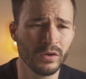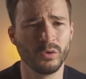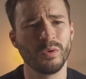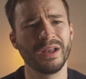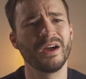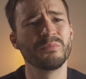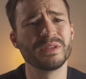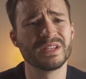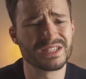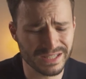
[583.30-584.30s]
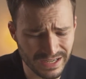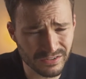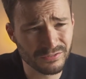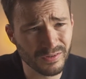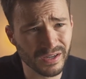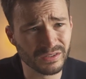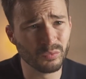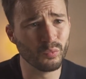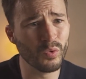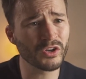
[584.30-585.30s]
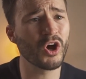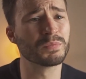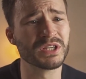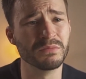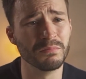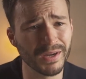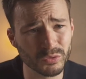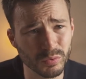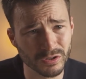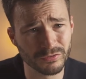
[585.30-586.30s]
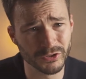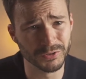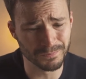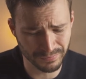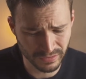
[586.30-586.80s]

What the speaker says: While I hope that this clarified what option might work for you,